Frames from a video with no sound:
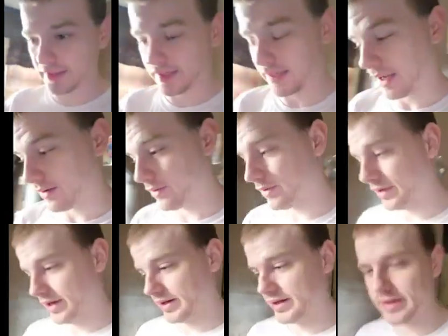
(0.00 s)
and I would
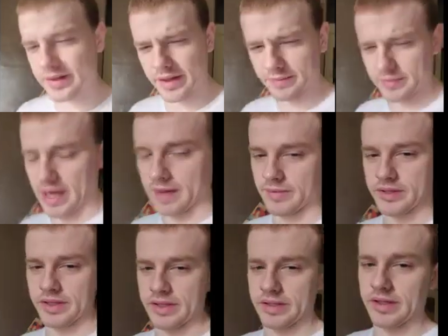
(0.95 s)
like sometimes
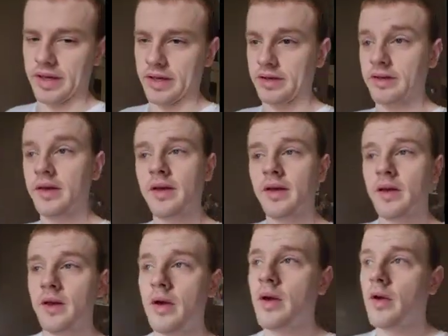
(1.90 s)
just like
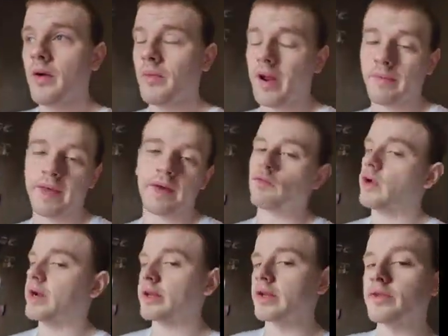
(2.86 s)
when I'm like
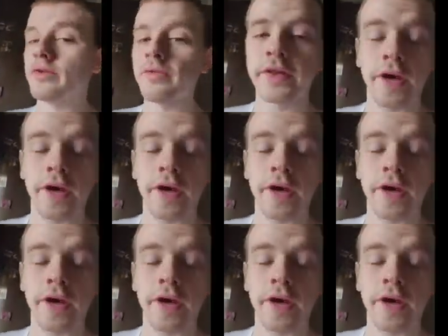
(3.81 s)
running to do